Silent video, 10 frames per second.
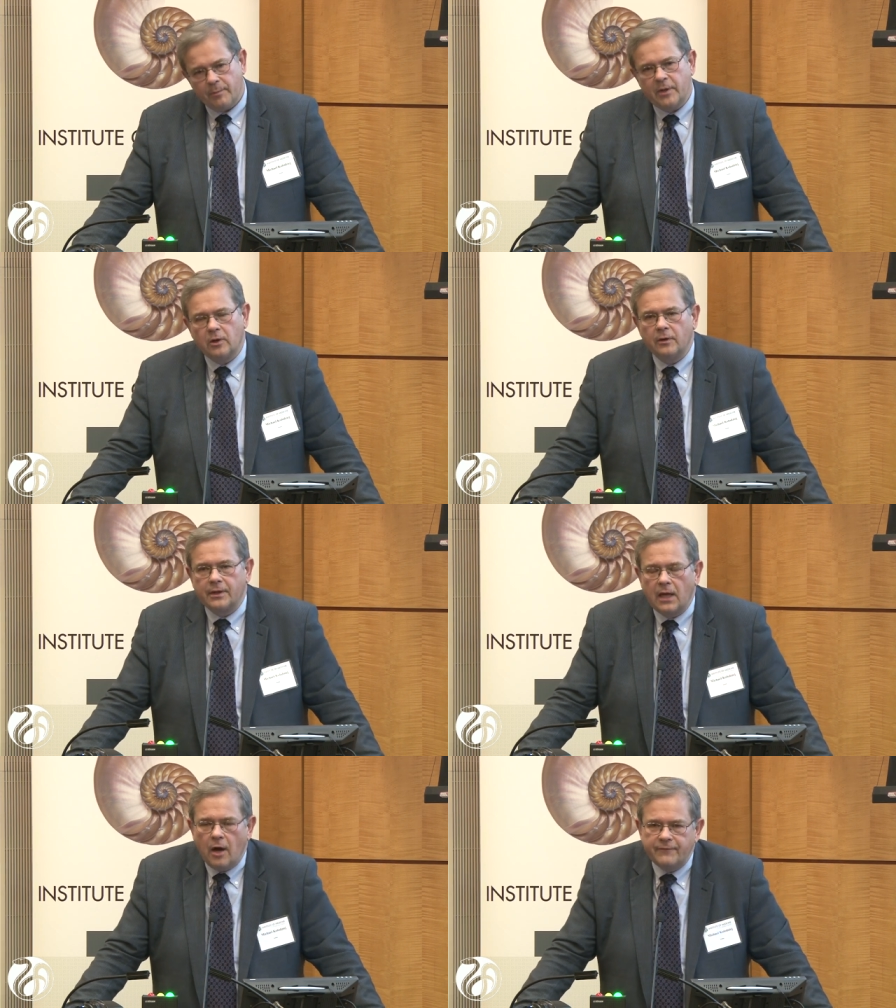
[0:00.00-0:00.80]
you go to the
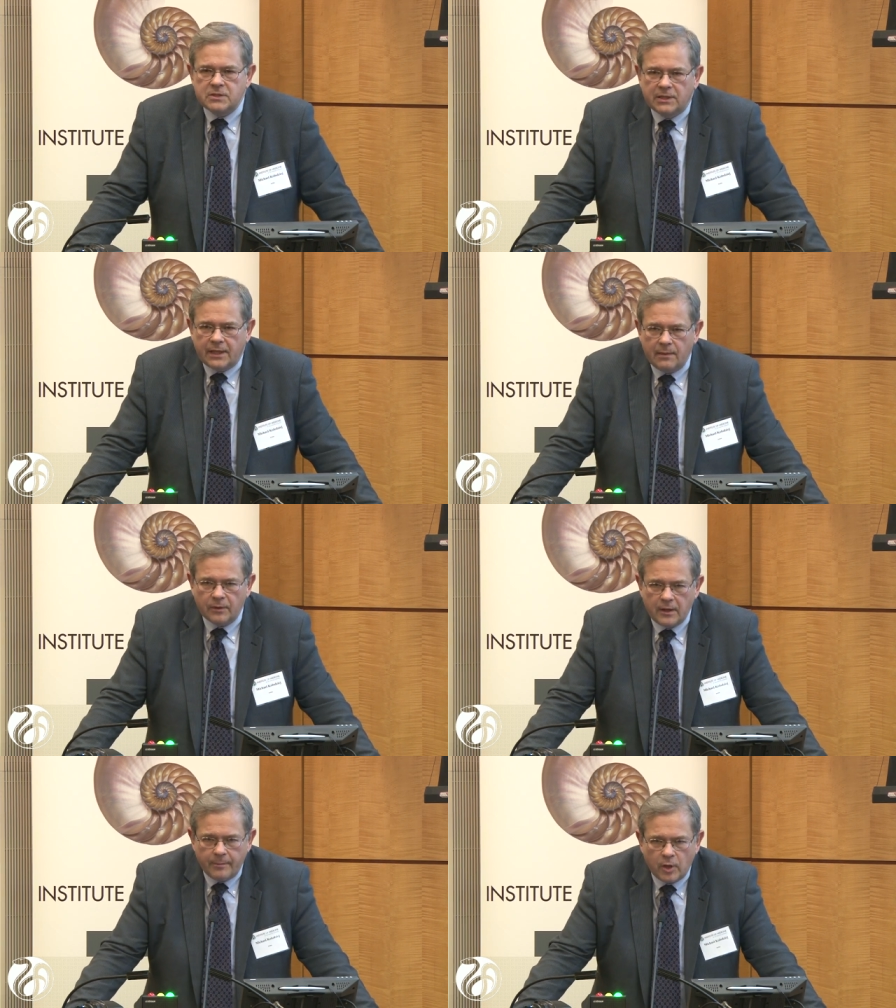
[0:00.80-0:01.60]
office, you get
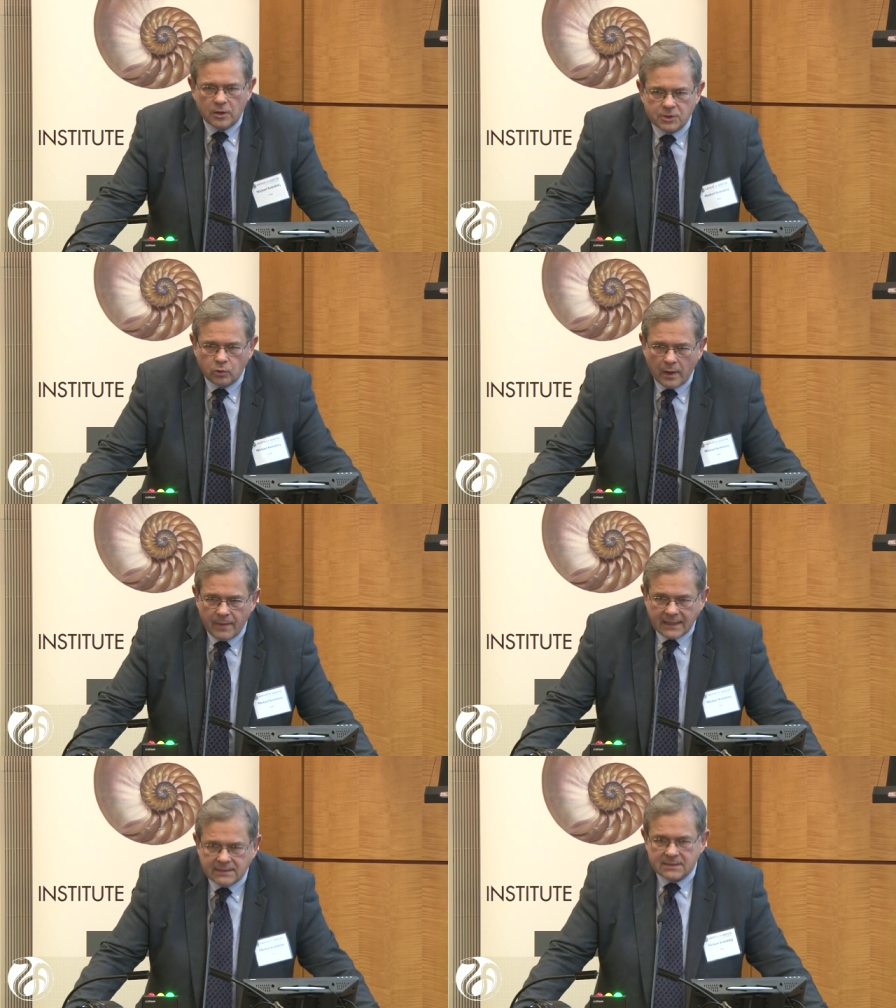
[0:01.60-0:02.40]
chemotherapy, costs you 20
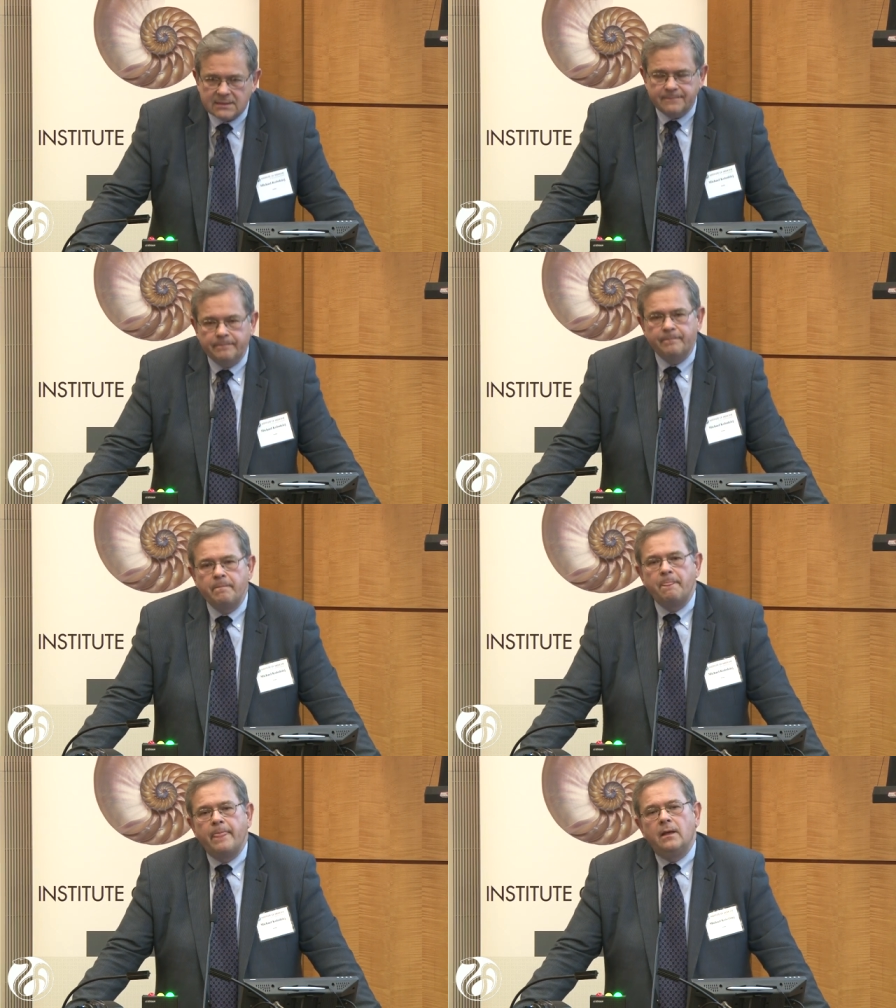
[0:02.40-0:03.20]
bucks.
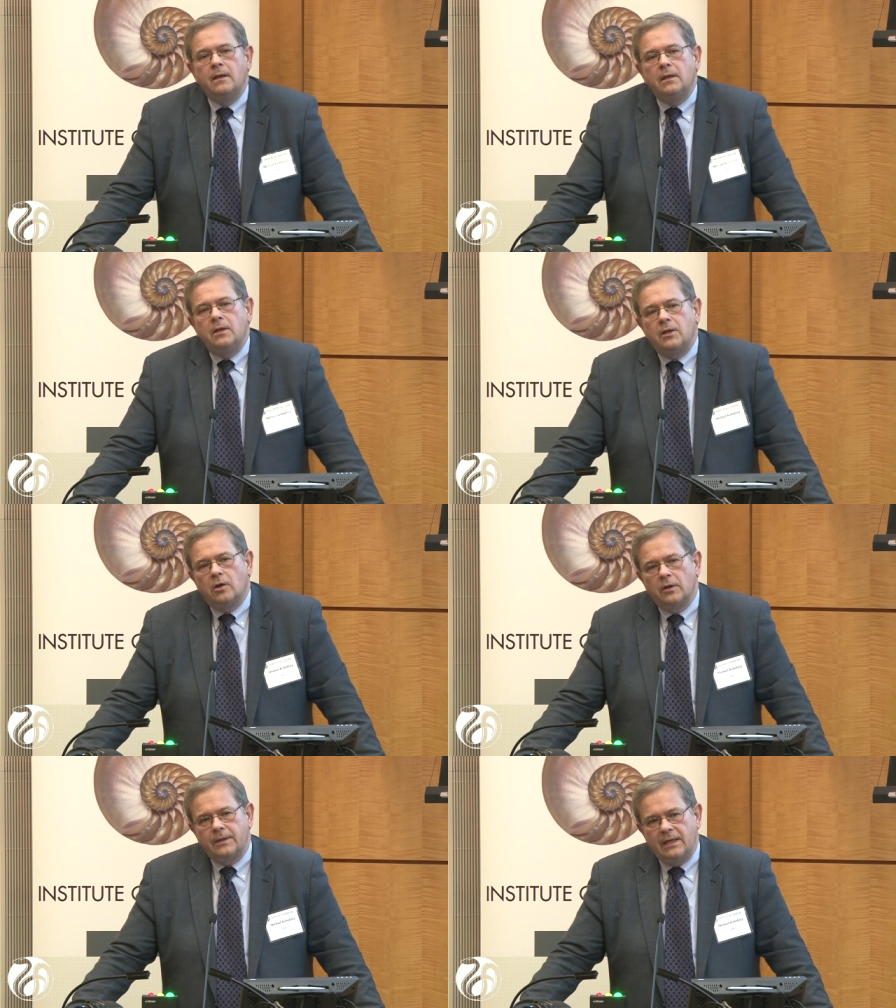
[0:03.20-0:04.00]
You go
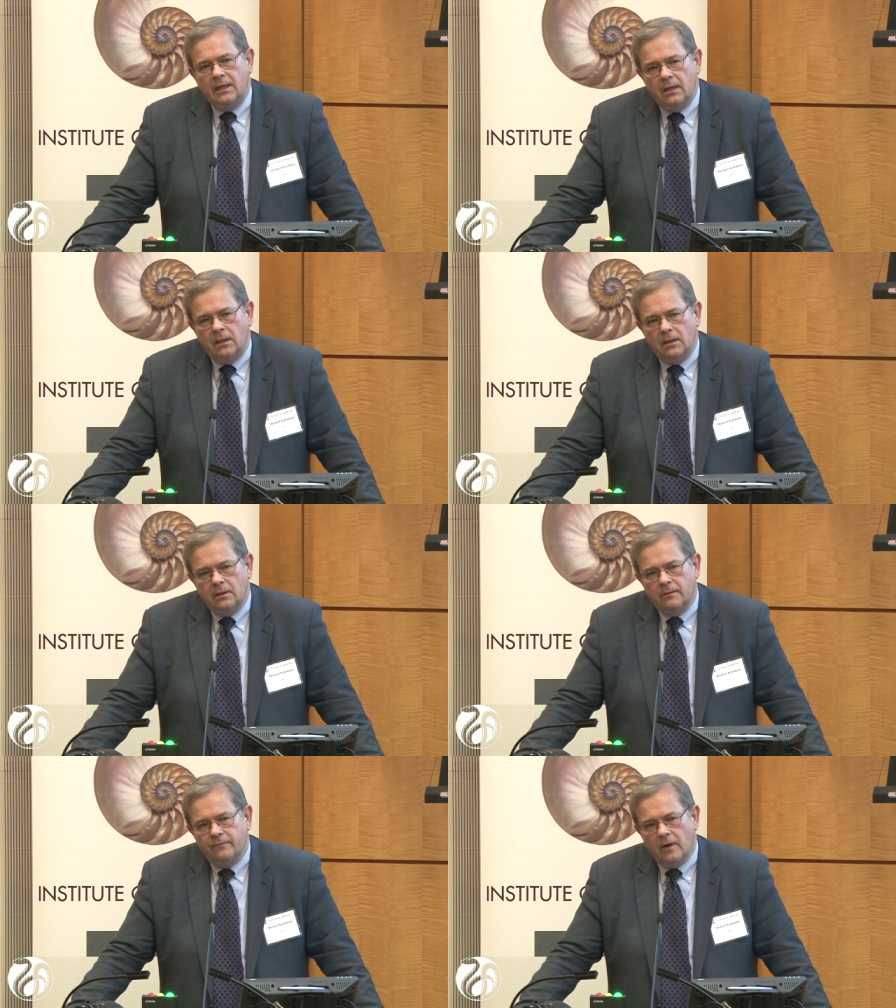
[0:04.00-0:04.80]
to the
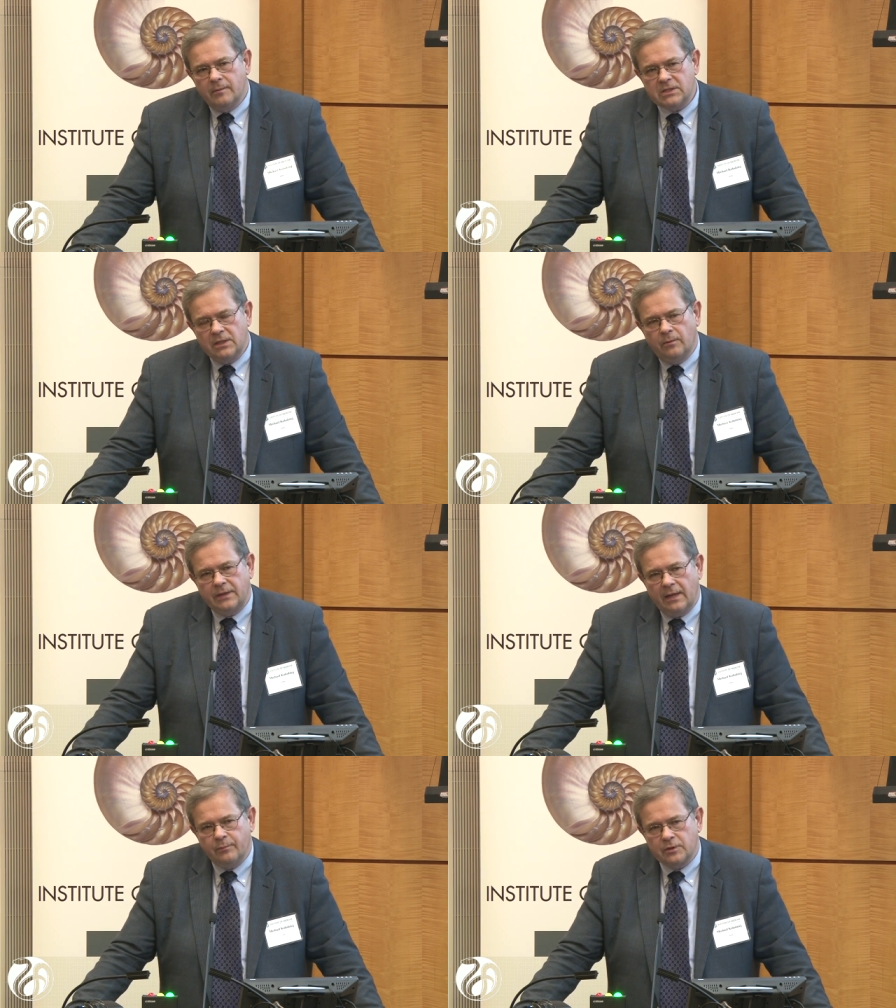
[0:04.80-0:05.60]
pharmacy with
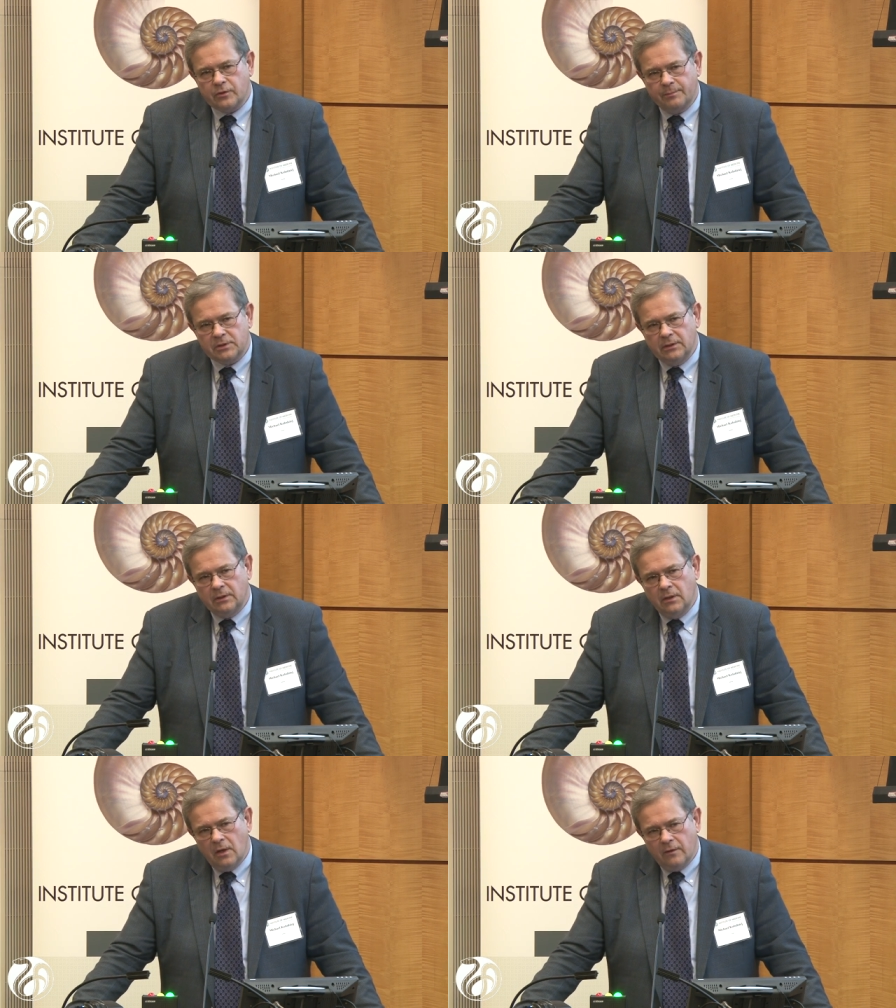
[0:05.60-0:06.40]
a prescription
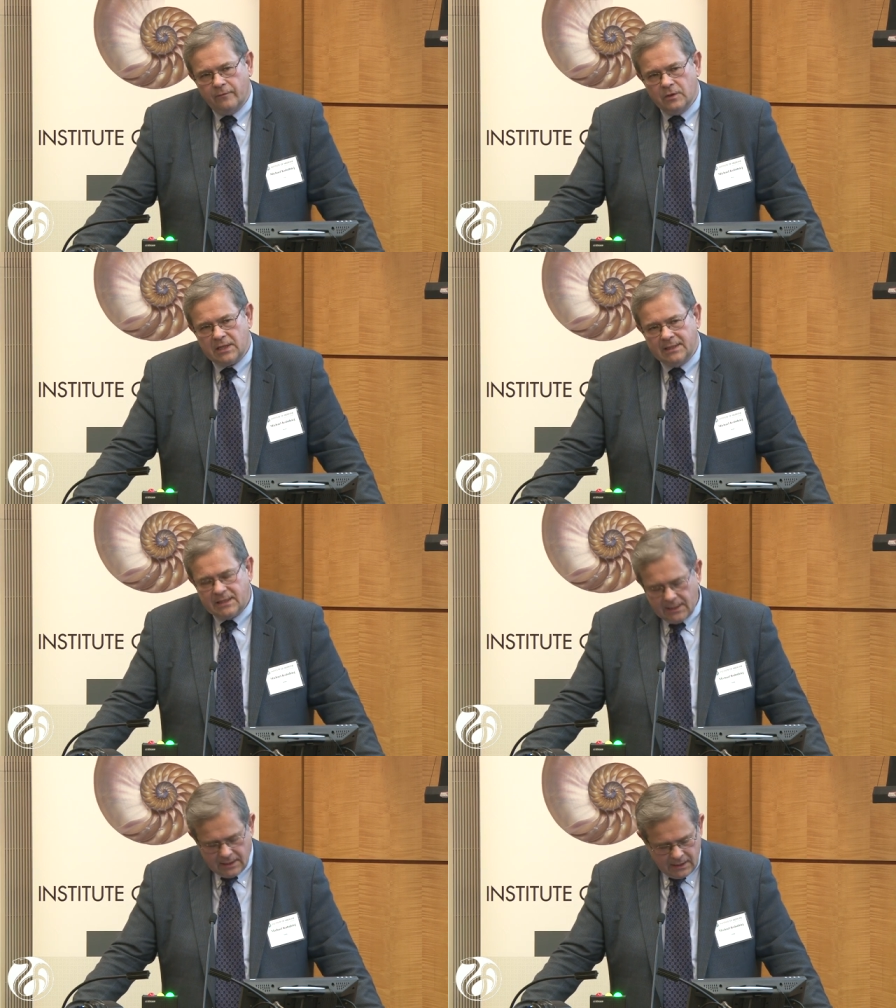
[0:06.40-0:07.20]
for
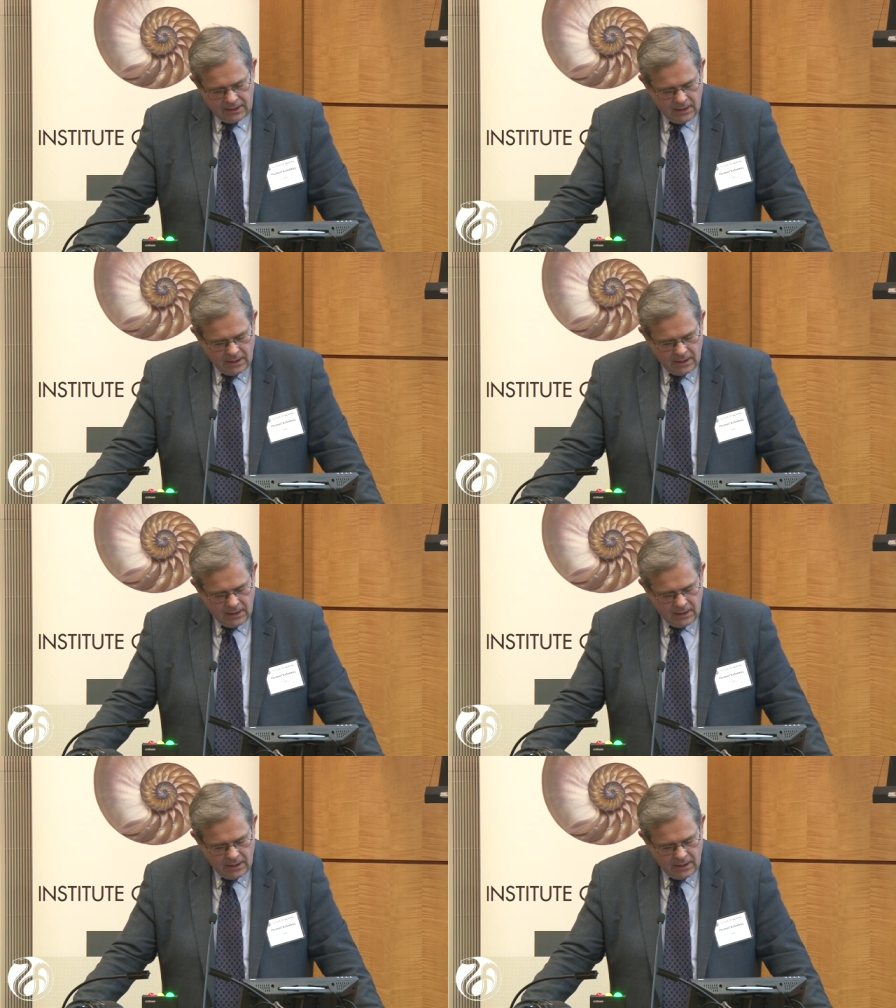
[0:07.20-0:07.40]
Zytiga,